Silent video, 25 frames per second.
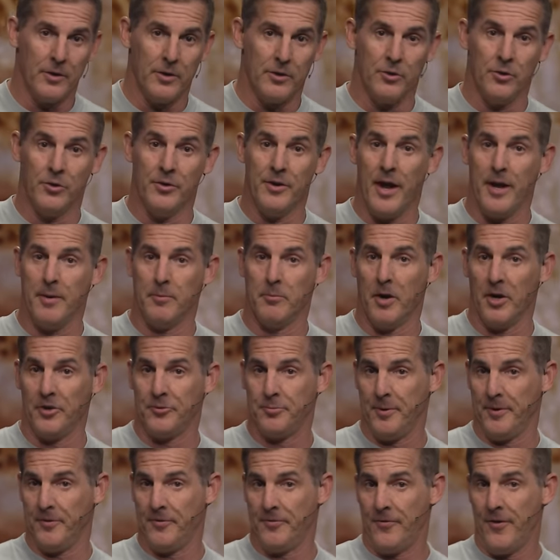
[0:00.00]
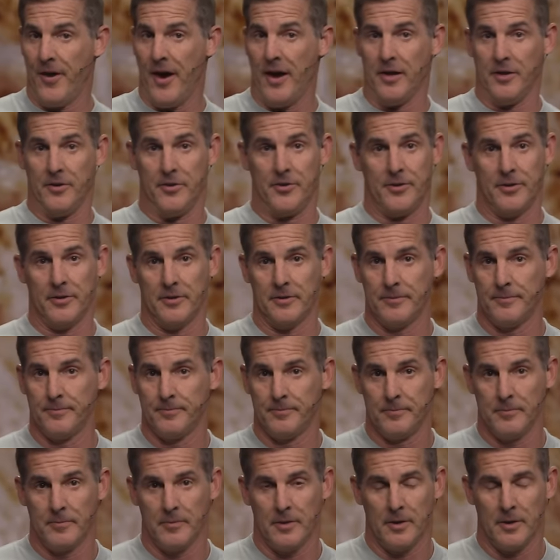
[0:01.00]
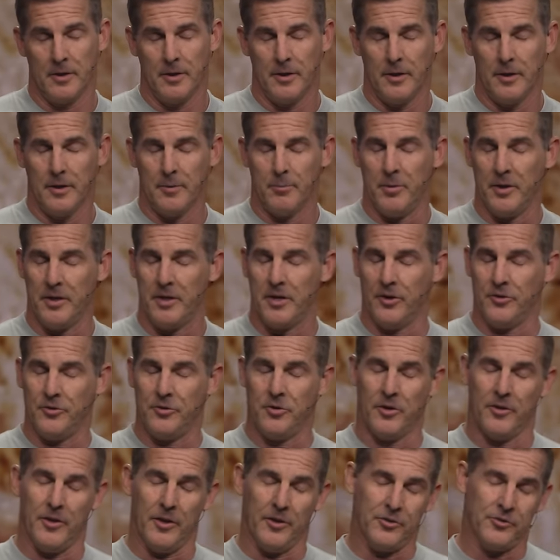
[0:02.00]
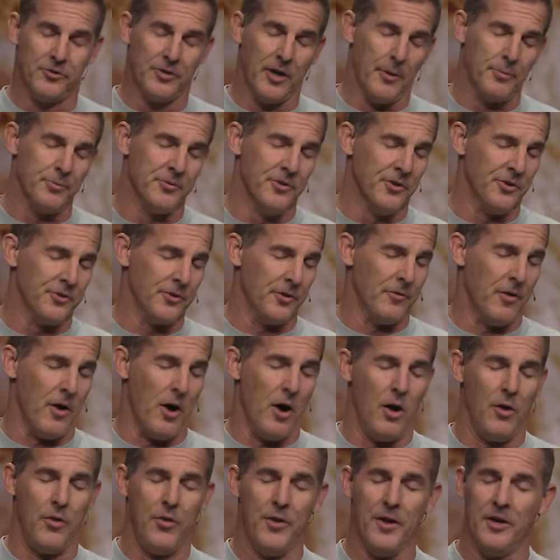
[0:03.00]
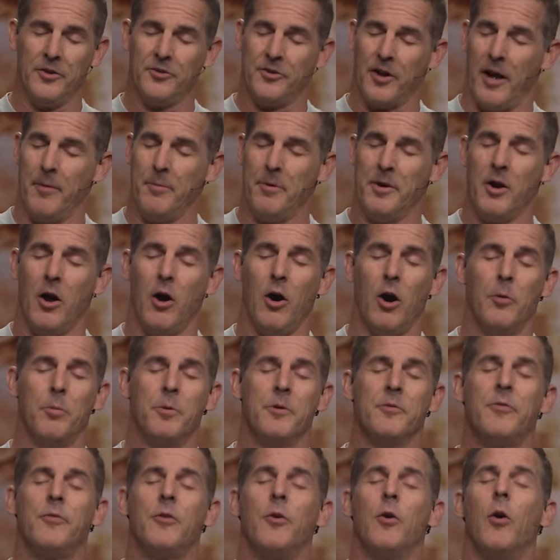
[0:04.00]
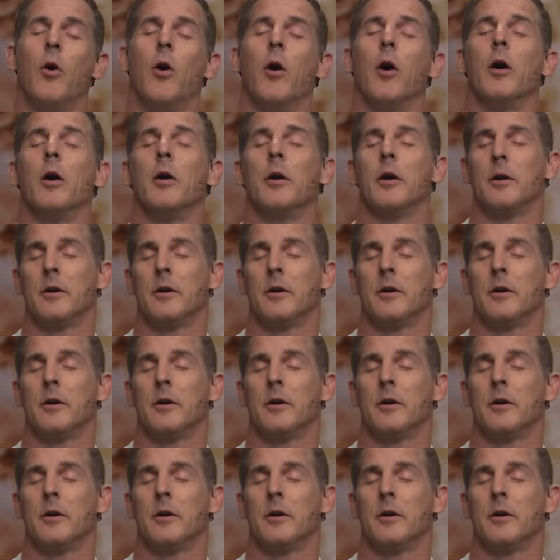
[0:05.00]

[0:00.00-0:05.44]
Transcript: Your name must be Faith because you're the substance of all things I've been hoping for?